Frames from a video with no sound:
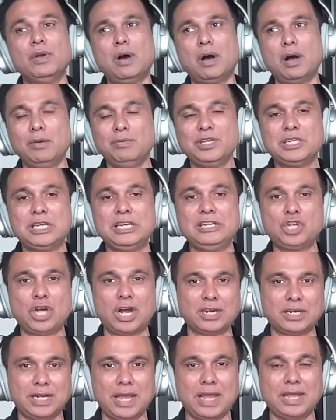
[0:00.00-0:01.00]
Obviously,
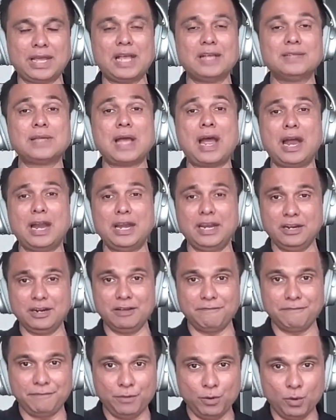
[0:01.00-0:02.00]
Shark Tank has added
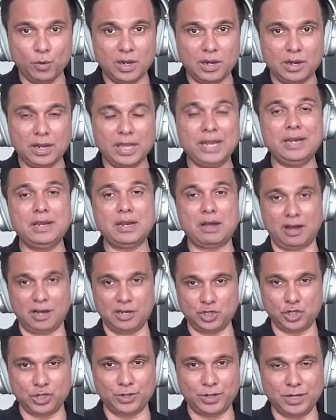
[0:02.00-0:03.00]
a fuel in
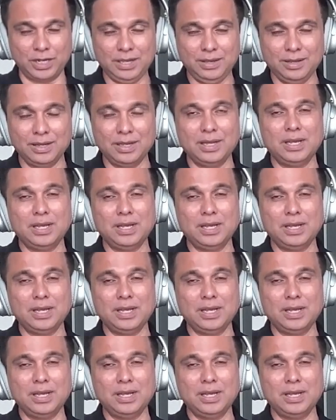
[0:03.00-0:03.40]
our journey,